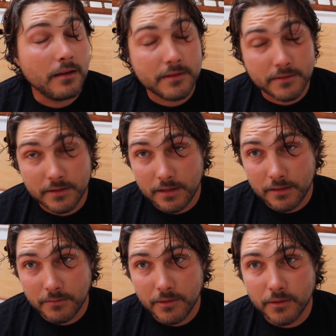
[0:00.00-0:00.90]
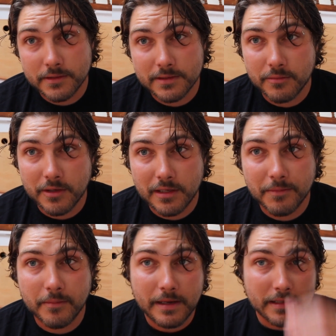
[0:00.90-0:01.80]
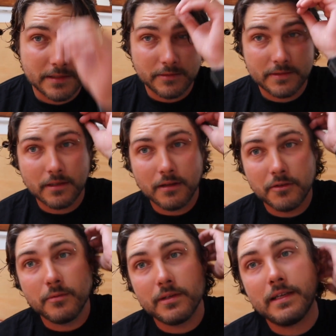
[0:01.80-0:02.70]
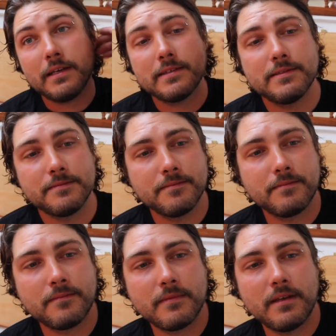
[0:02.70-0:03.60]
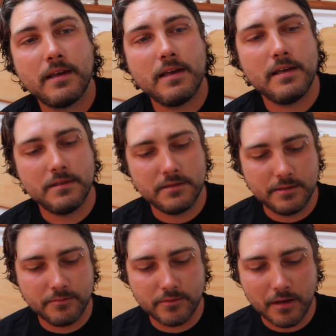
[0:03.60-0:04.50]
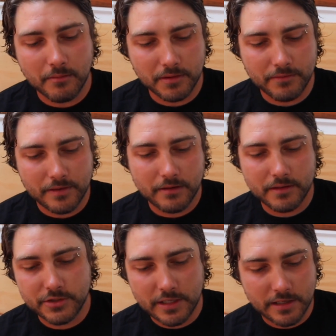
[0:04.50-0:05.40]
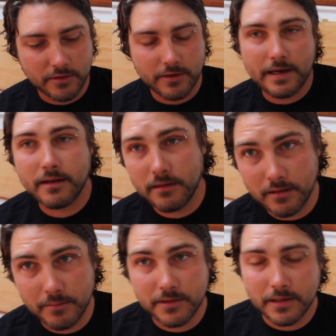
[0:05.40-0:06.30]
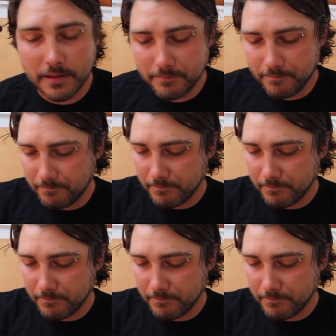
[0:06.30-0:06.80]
Yesterday, we hoisted Brianna up the mast to install a new Windex, and she promptly found a giant crack up in top.